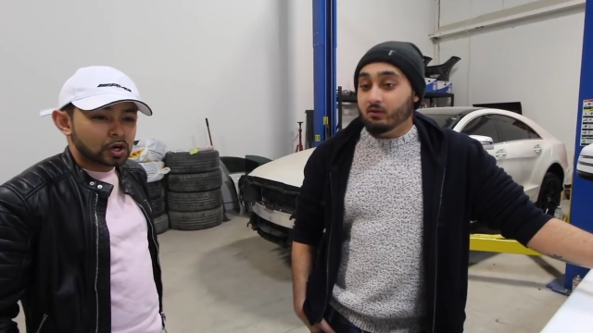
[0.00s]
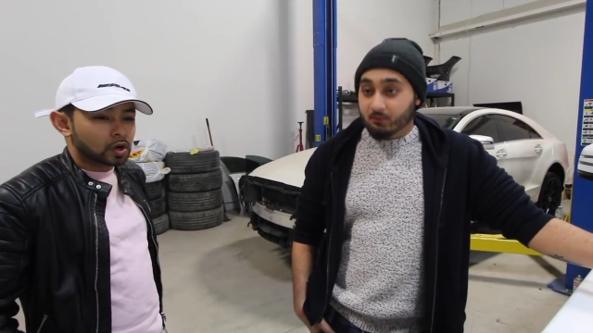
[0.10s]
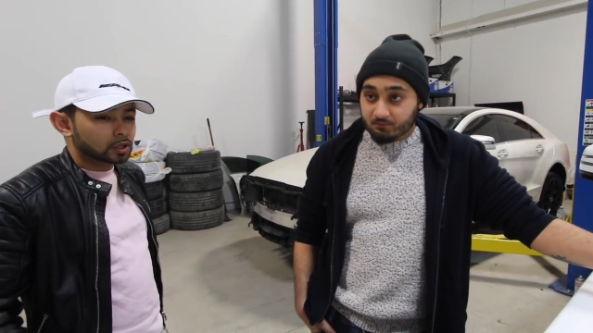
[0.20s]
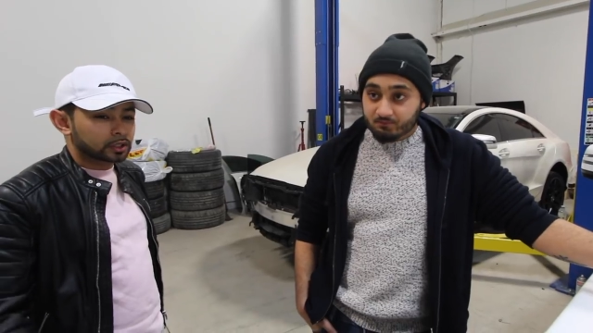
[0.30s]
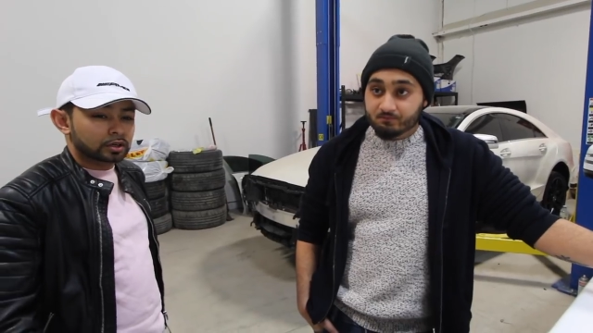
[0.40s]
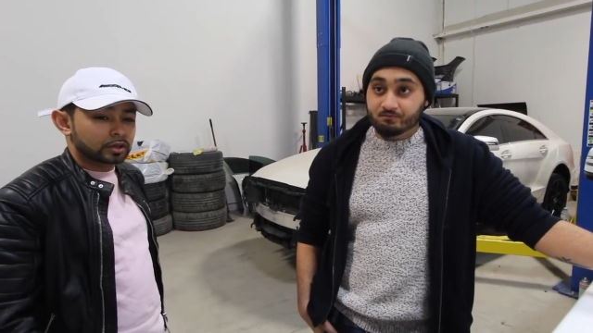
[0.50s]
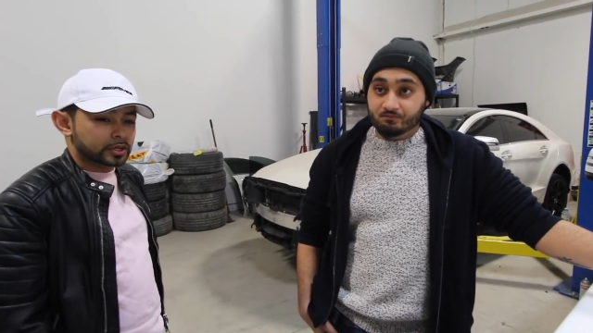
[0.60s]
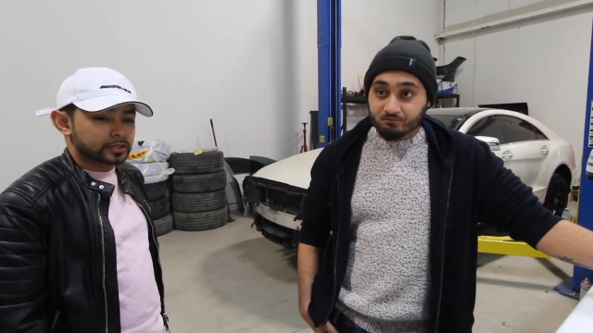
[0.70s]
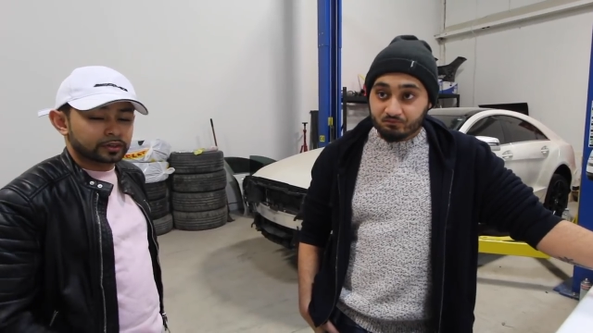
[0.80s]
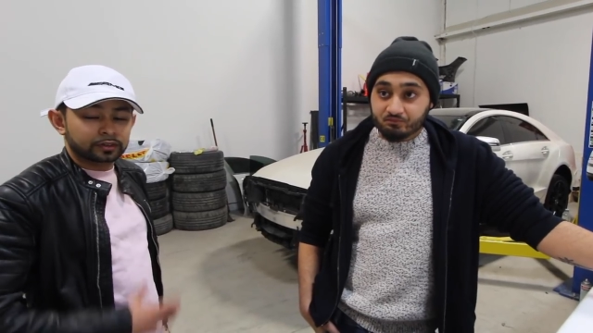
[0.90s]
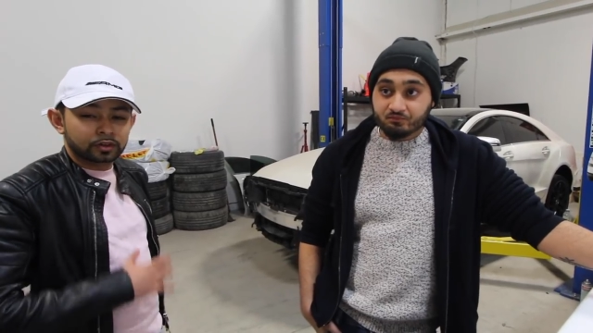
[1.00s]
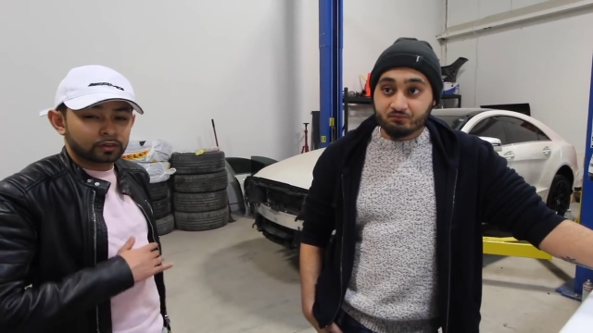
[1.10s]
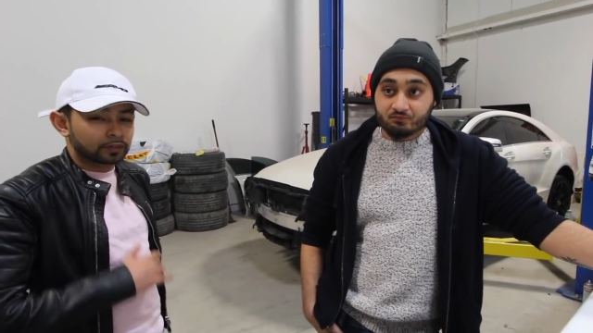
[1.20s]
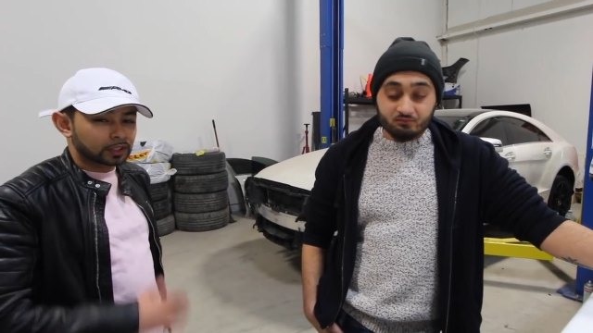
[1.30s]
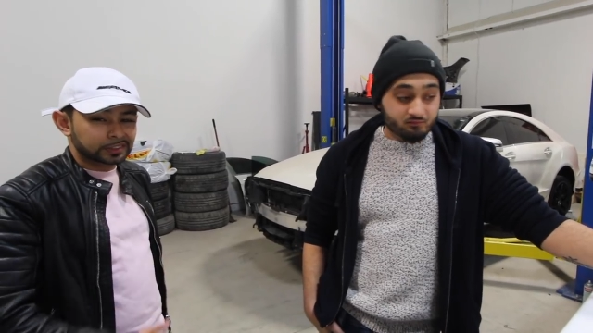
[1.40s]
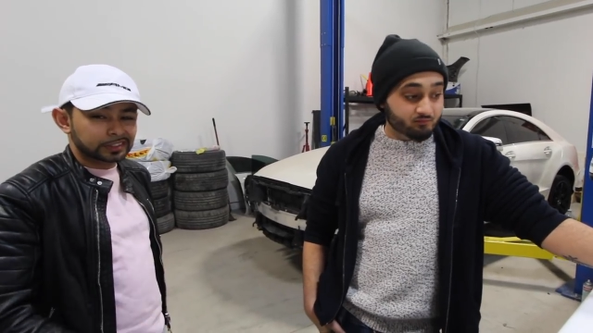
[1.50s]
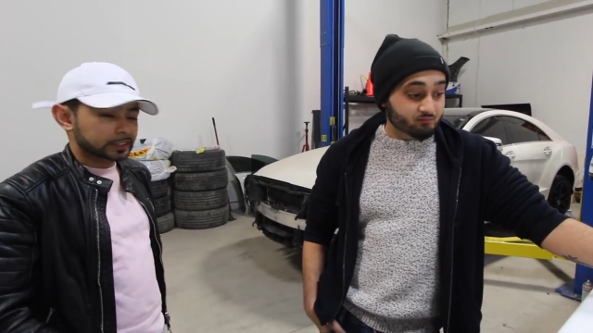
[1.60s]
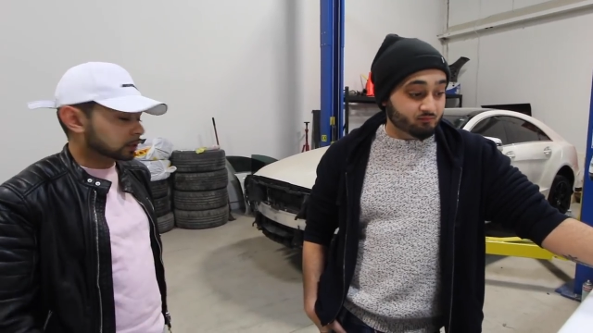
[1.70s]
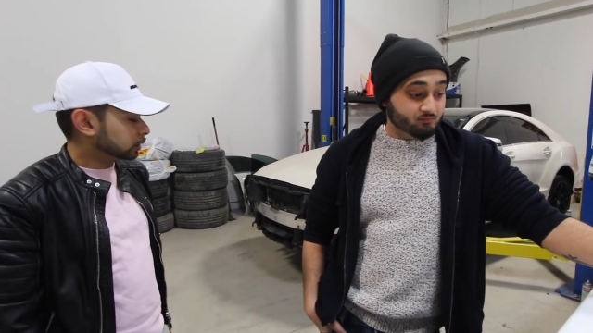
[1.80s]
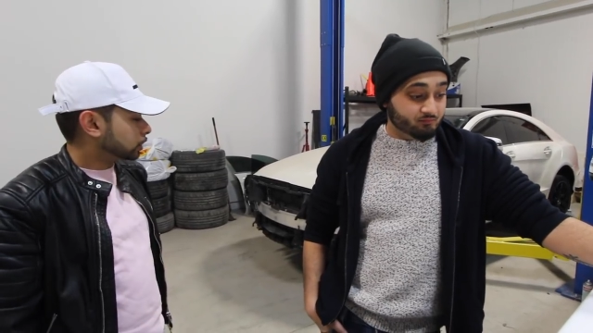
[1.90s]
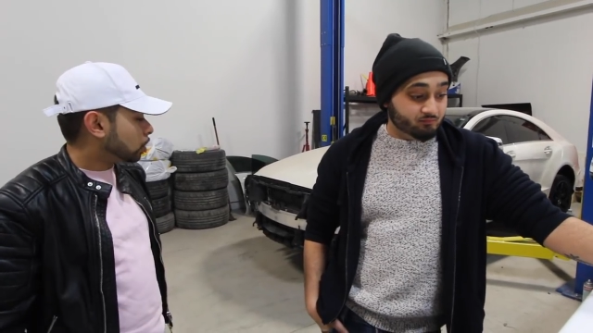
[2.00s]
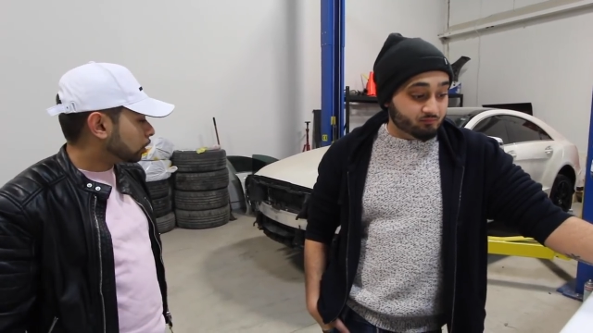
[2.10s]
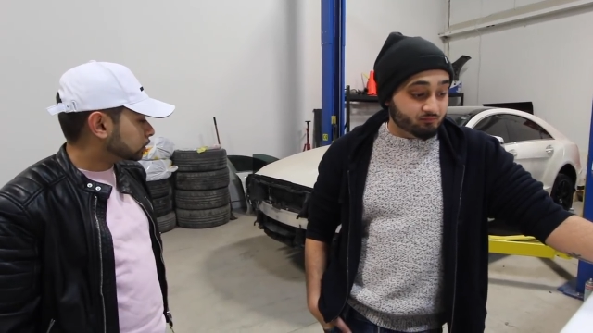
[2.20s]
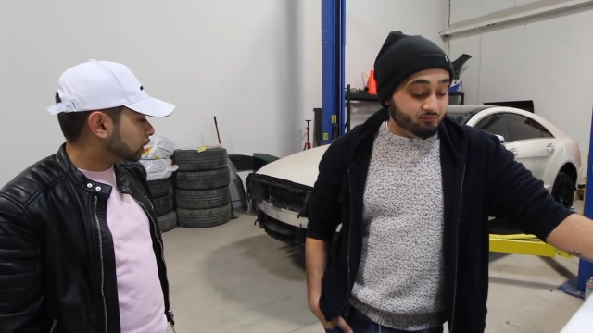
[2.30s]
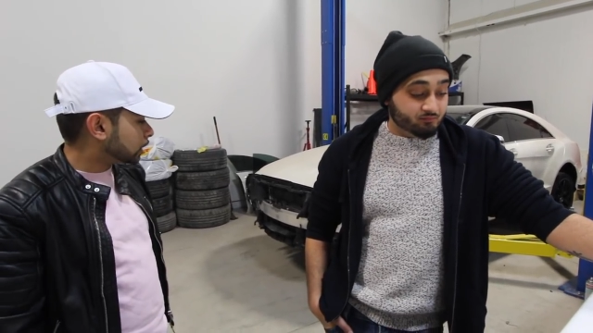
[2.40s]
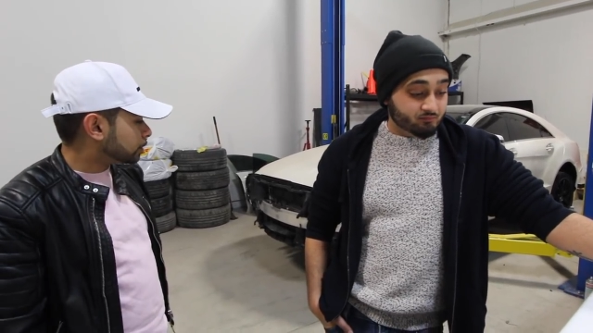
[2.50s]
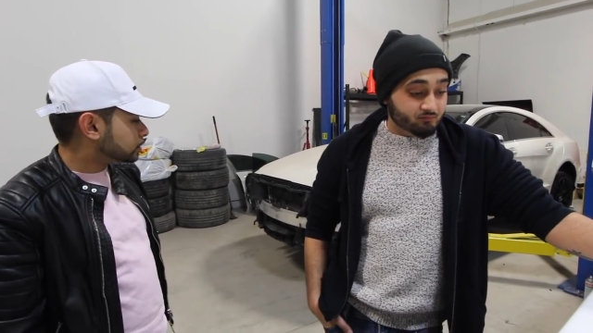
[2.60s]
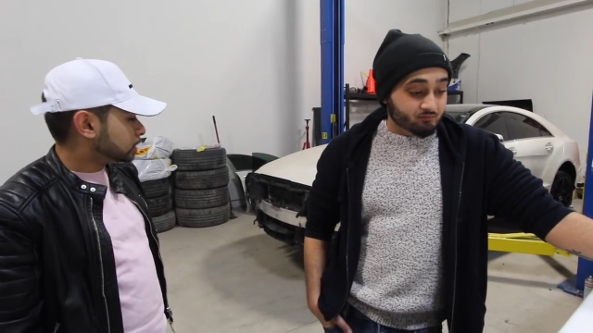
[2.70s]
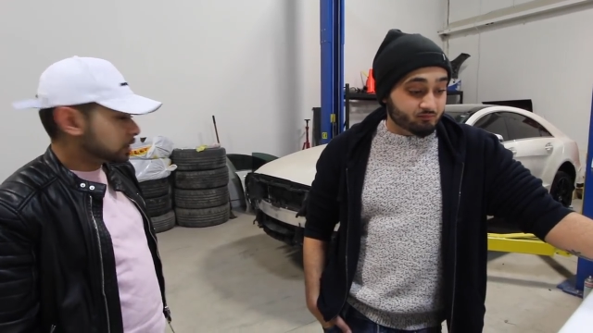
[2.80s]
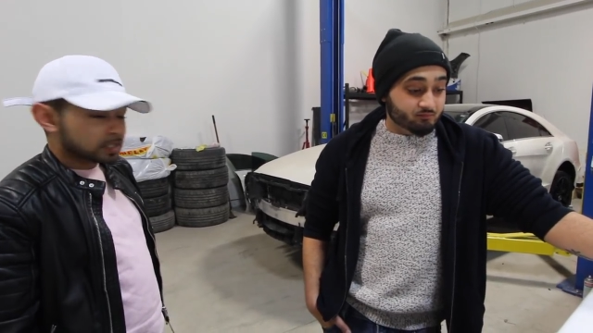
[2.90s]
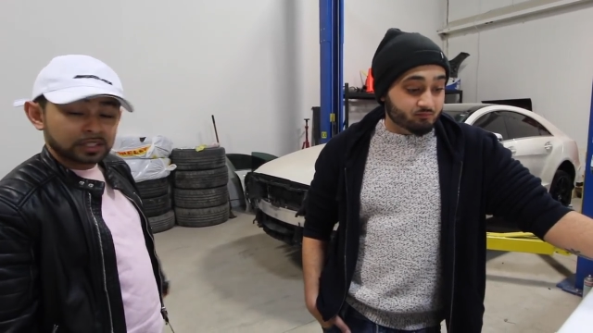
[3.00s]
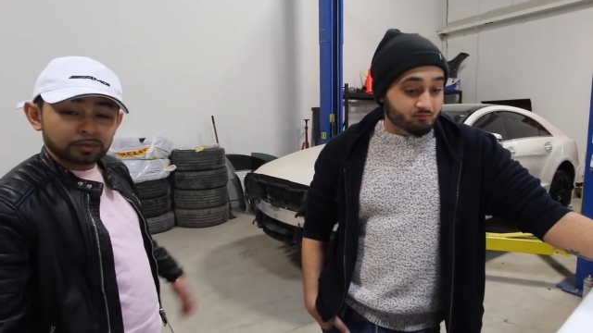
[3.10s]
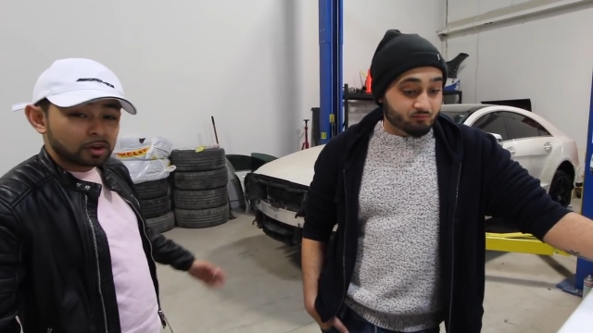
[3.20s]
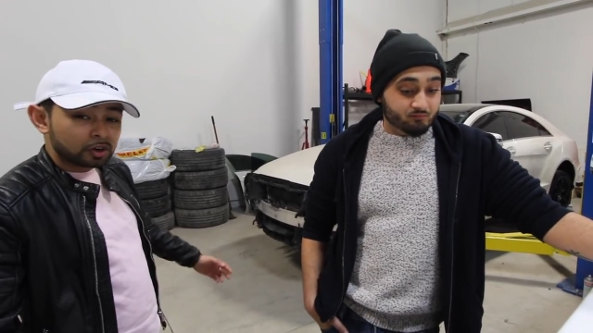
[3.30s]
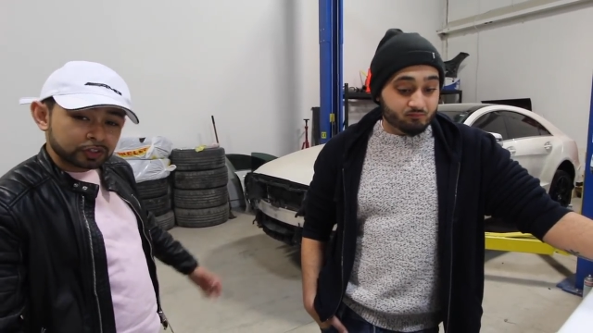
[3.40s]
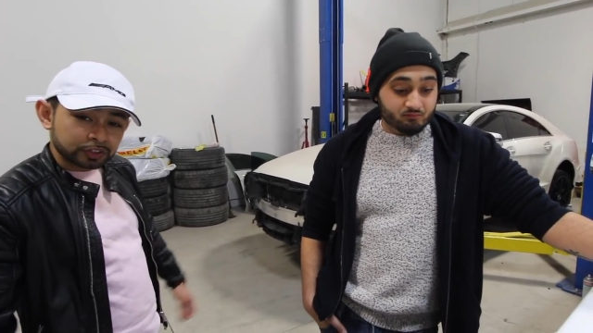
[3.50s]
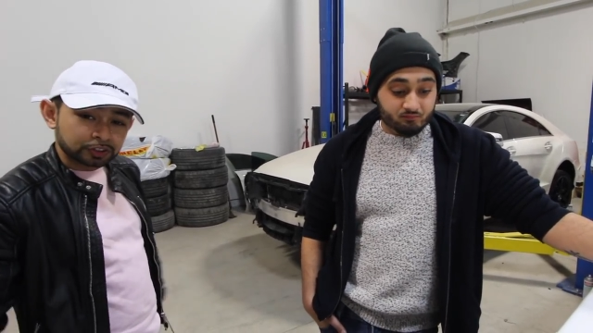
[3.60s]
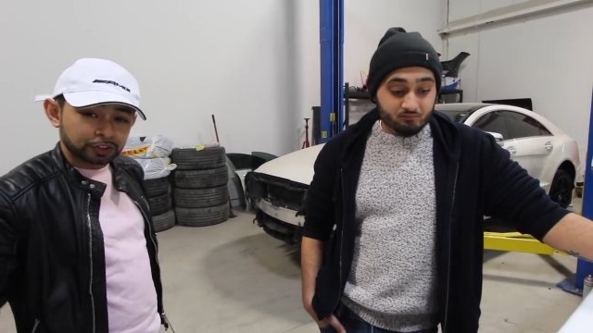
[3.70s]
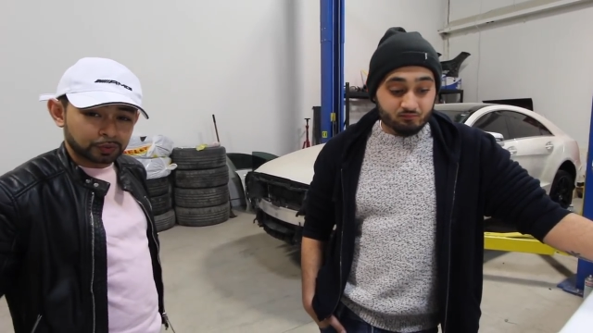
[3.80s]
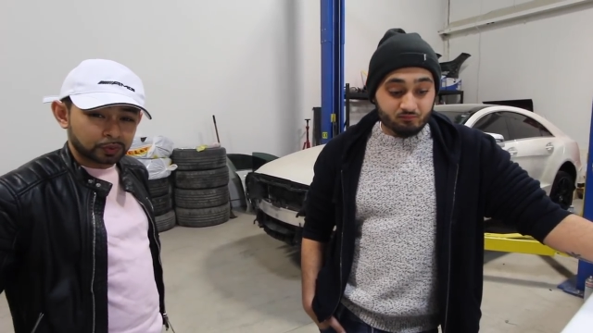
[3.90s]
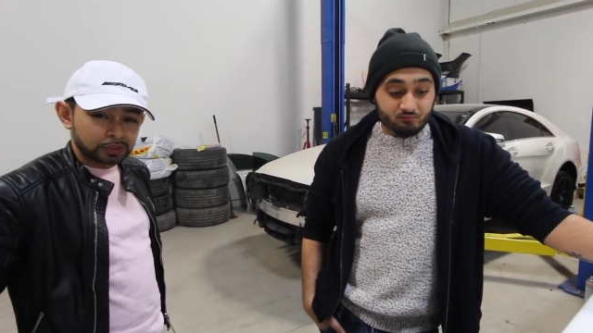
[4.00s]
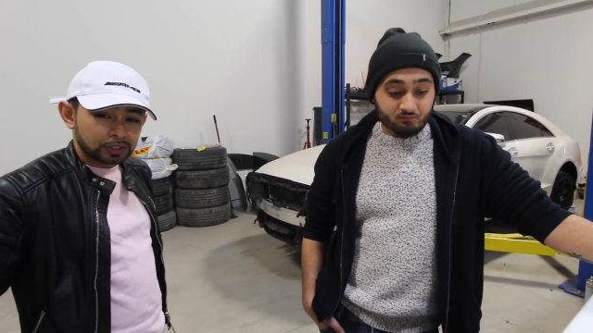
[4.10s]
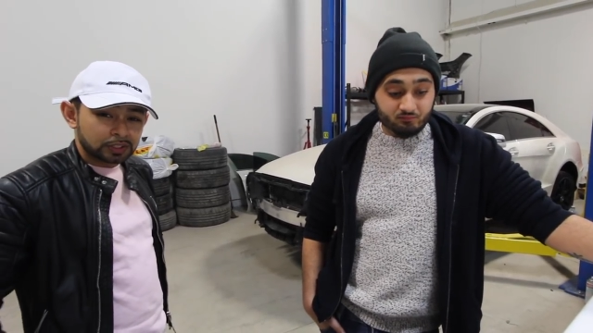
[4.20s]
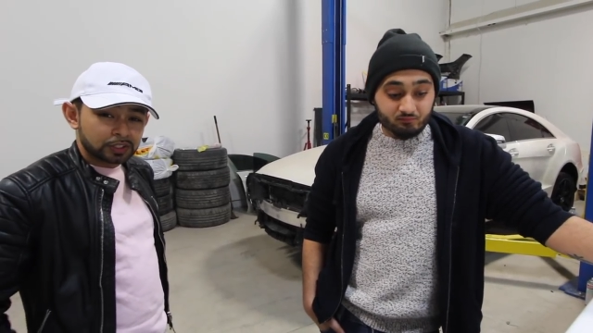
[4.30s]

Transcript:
Speaker 1: All the cars are well detailed at all times. Some cars are tuned